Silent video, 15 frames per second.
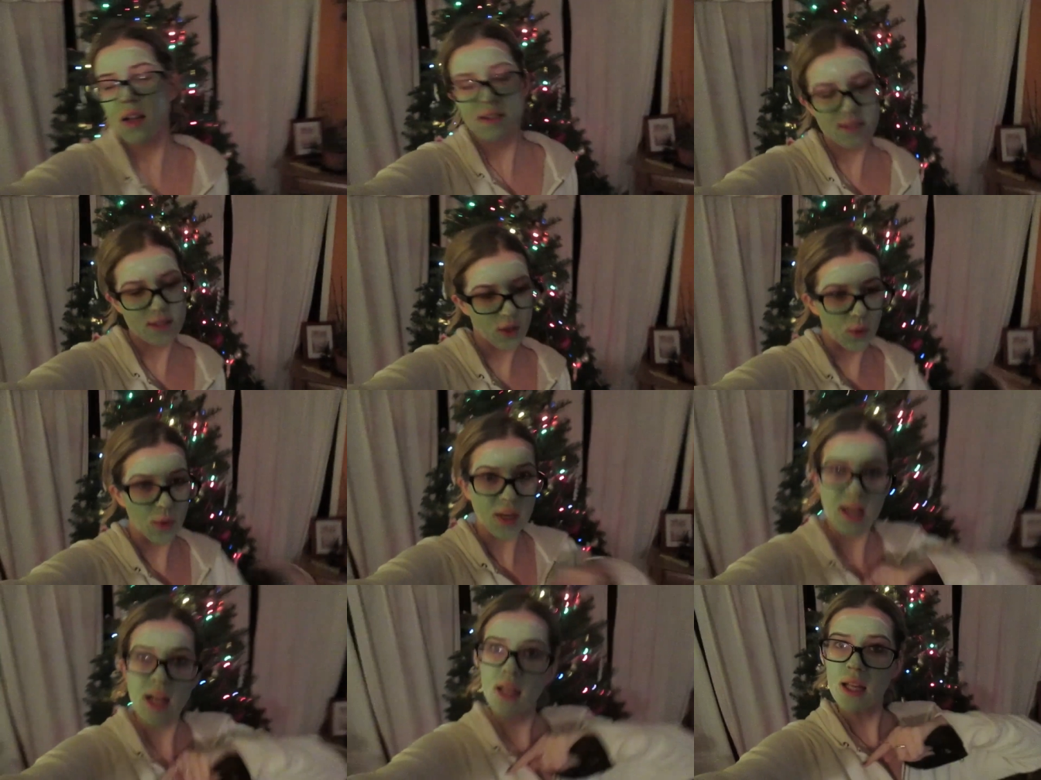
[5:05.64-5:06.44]
It's the
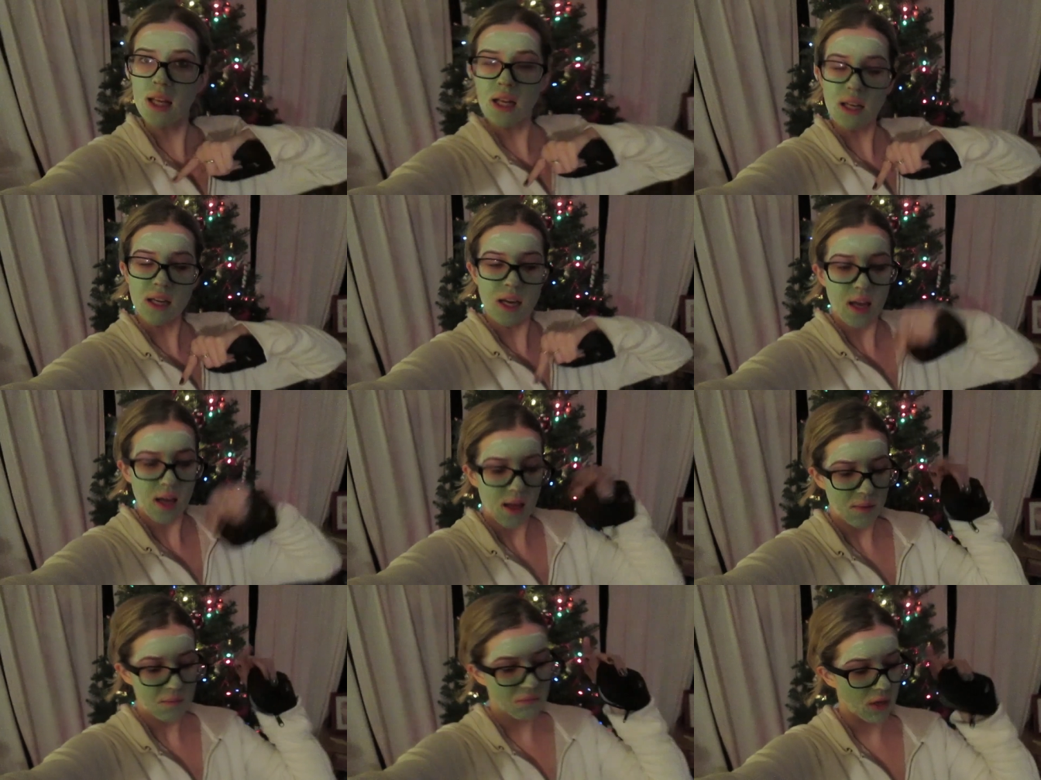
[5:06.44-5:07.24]
Queen Helene
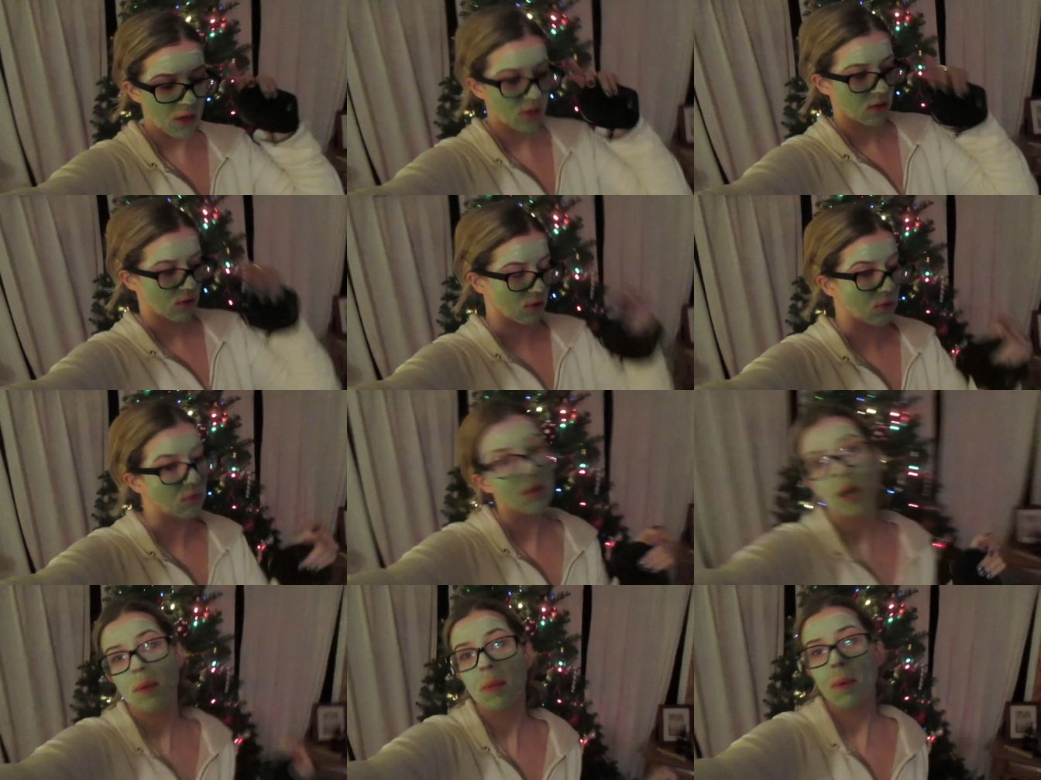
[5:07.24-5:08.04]
Mint
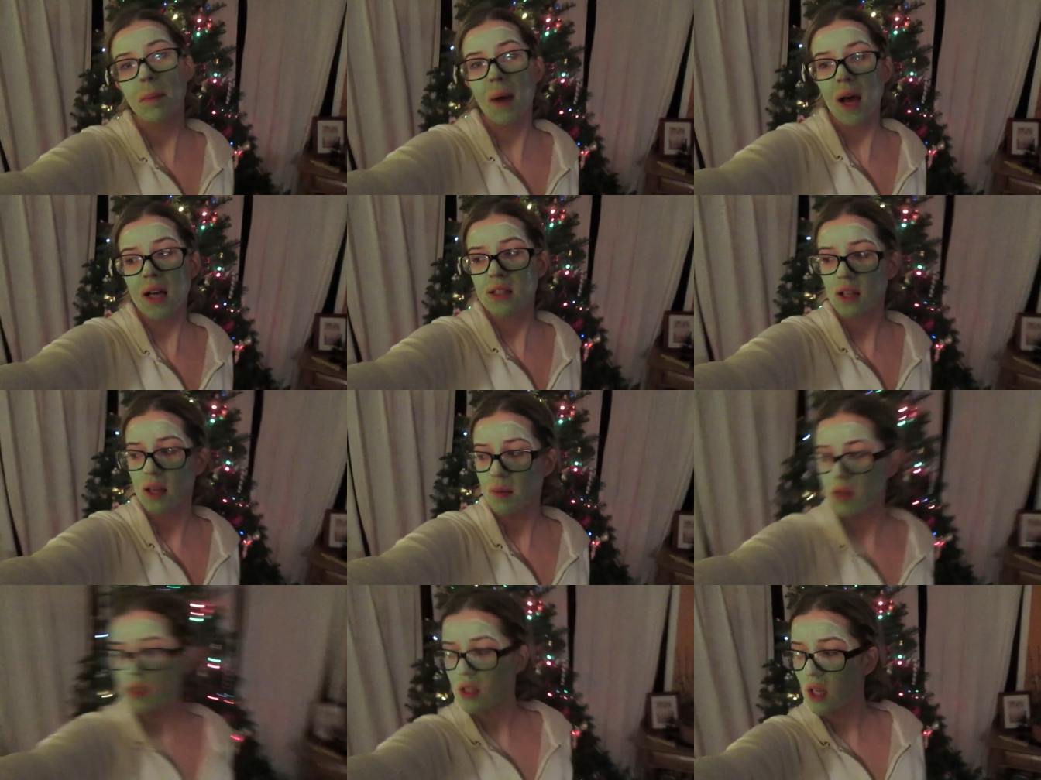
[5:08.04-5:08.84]
Julep Mask
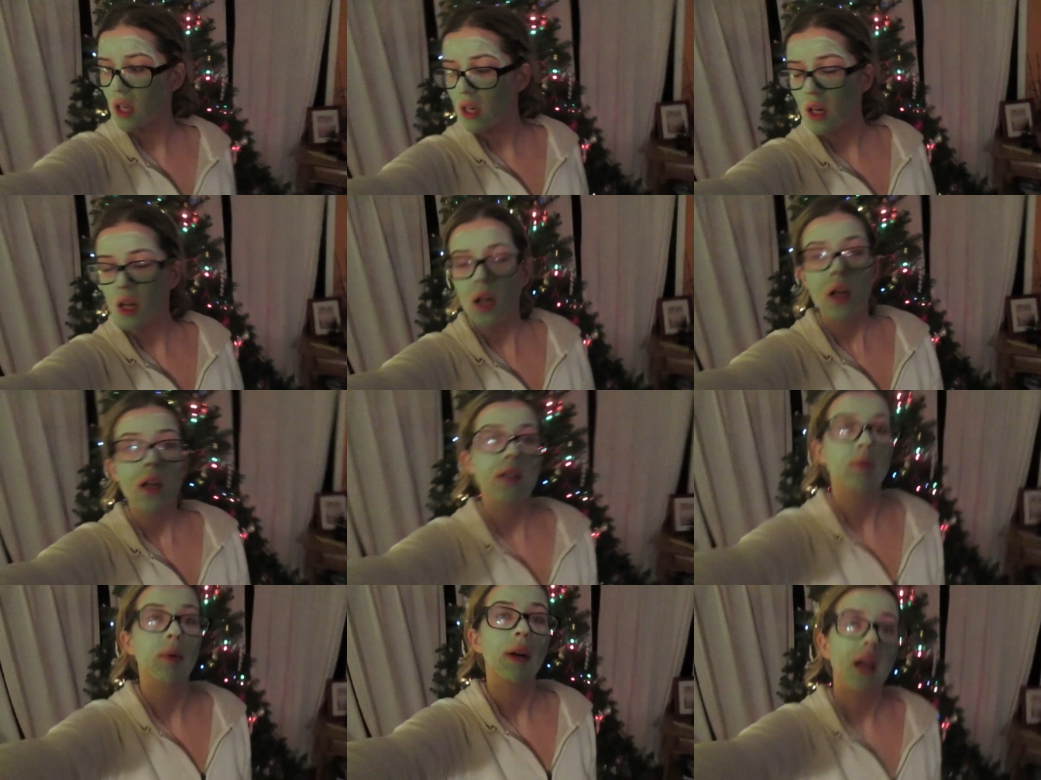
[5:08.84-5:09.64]
and my skin.
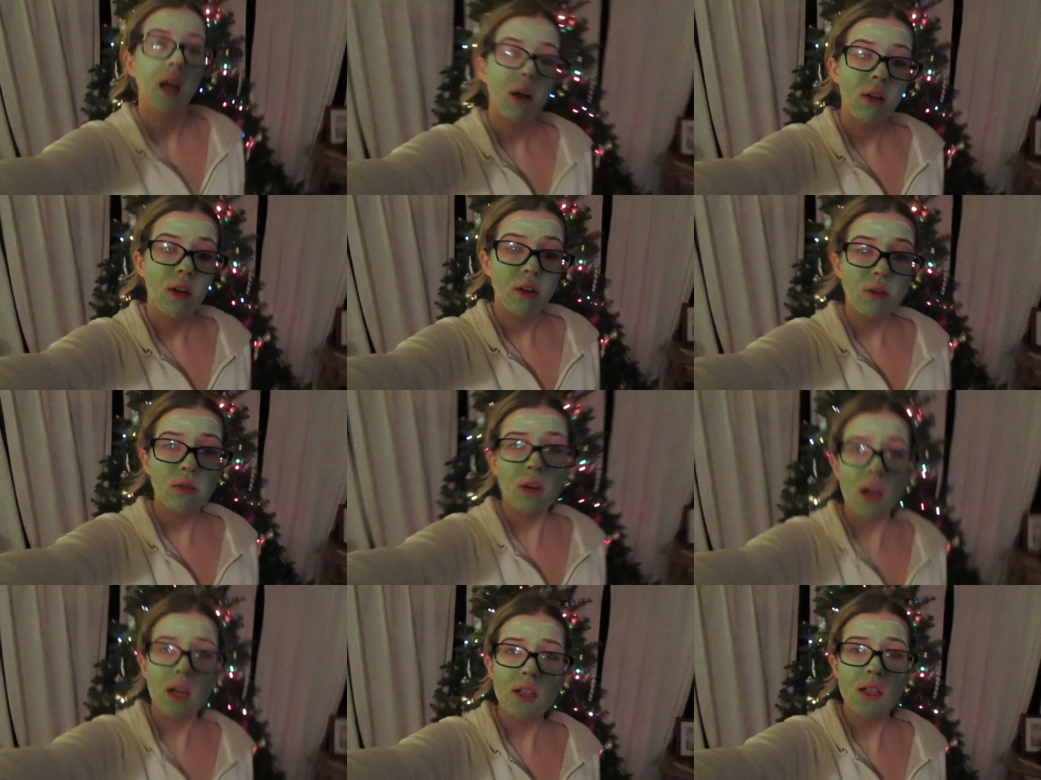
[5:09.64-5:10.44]
It's breaking out like
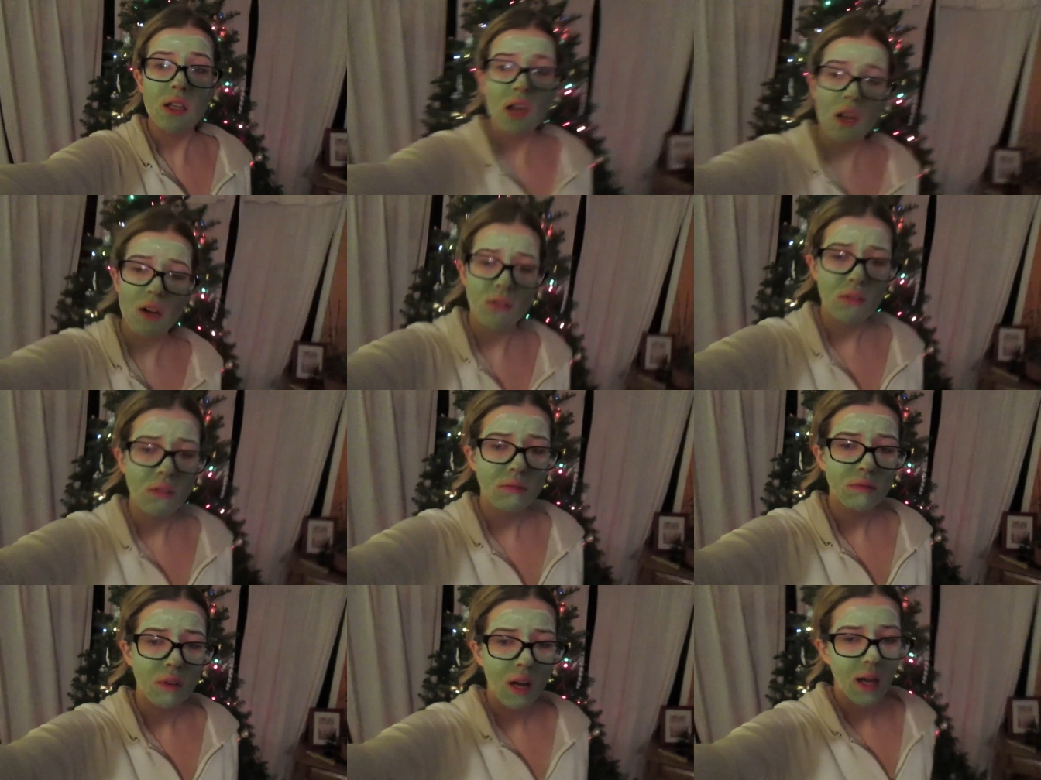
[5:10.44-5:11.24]
crazy. I don't
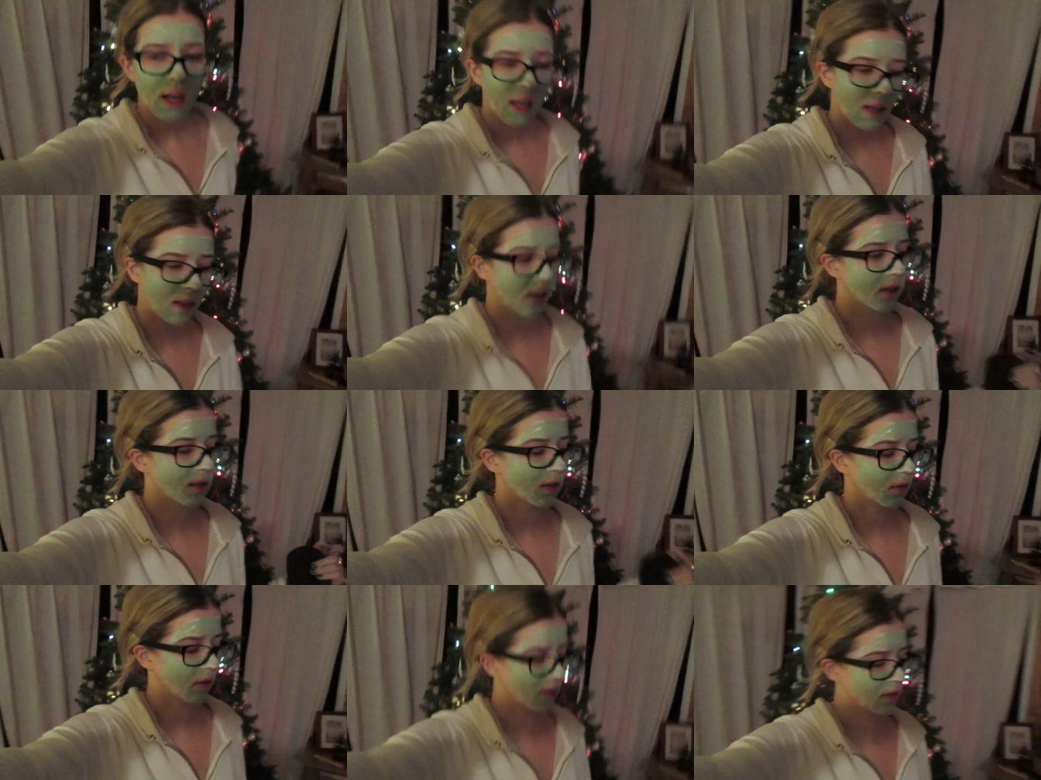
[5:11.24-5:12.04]
know why. I think it's
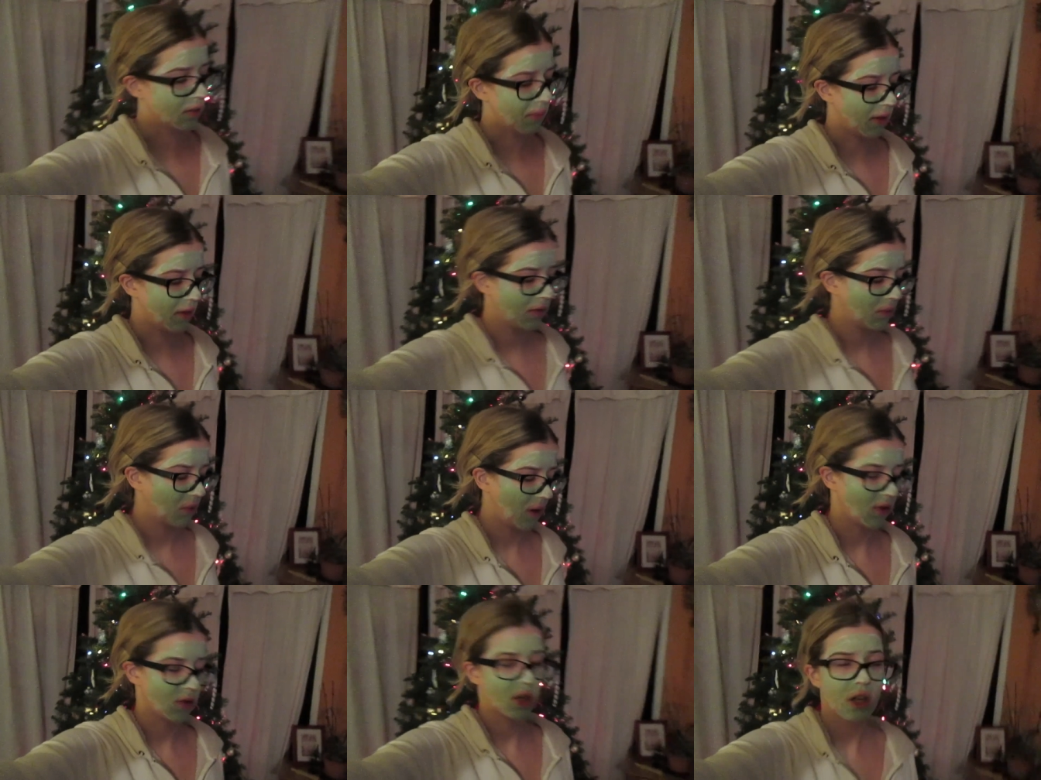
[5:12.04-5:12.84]
the crazy weather,
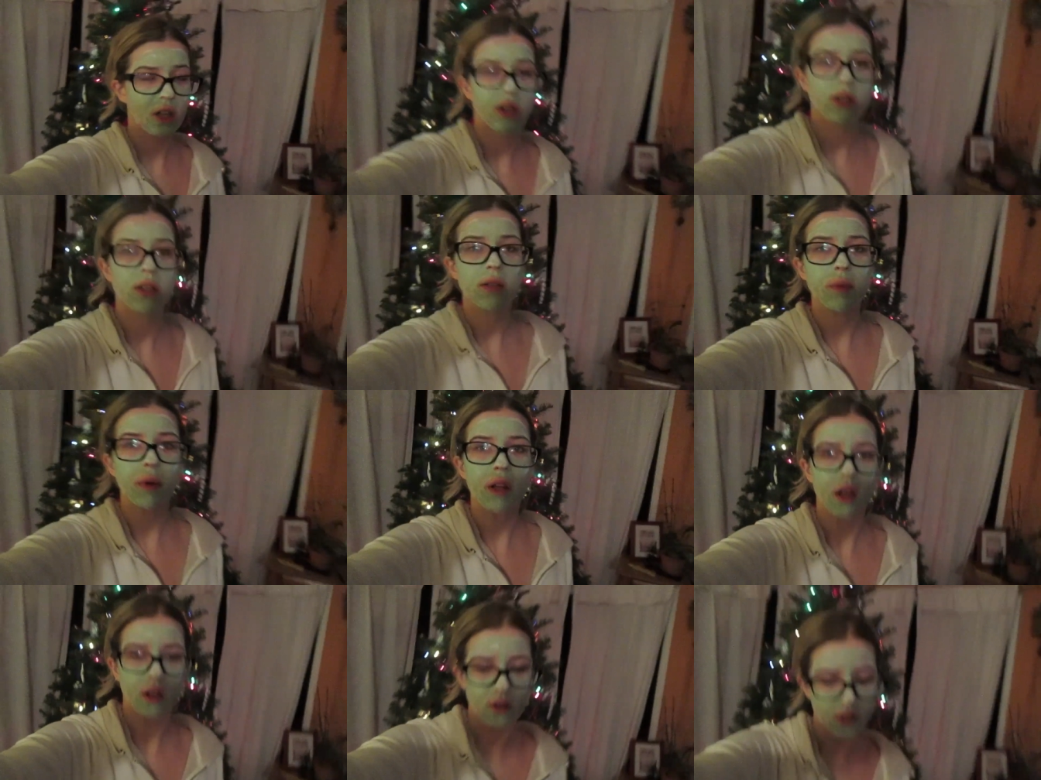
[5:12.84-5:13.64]
weather change because it's been
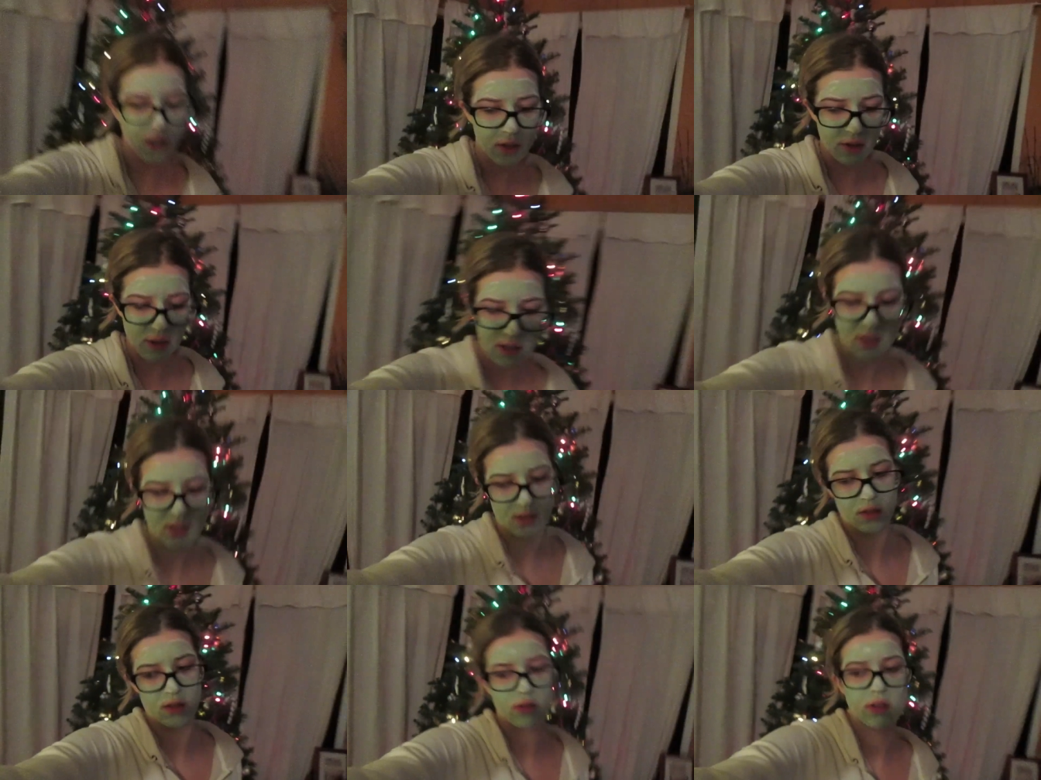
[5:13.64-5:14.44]
like 30 degrees,
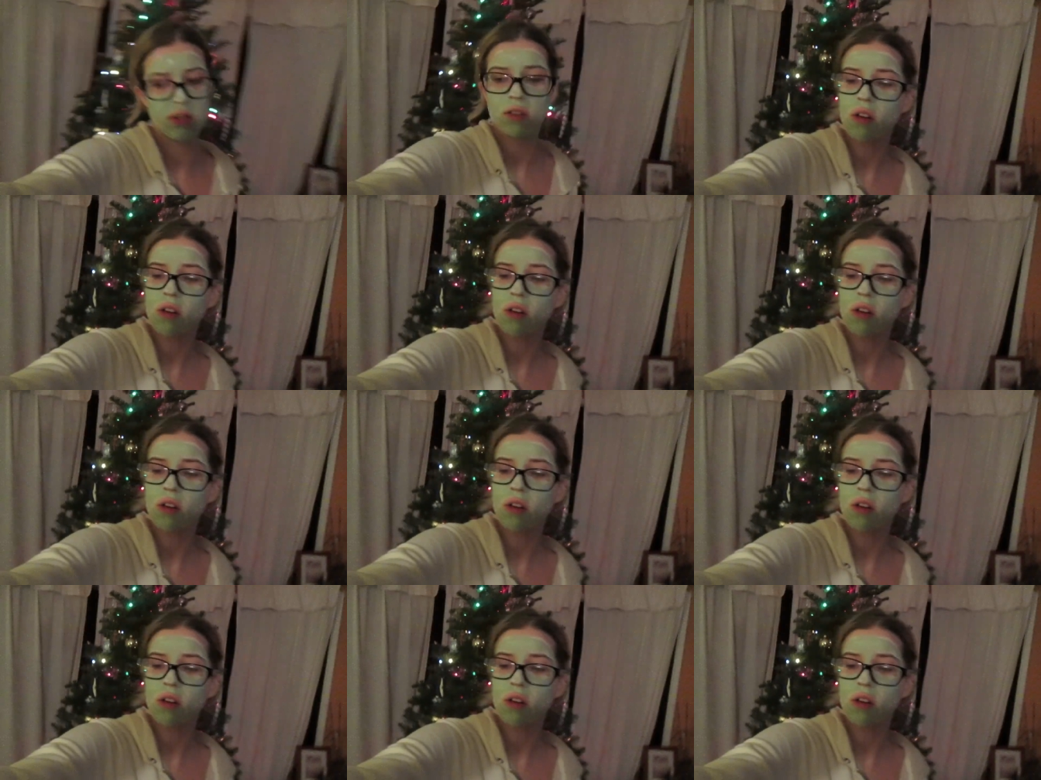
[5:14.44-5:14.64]
60 degrees,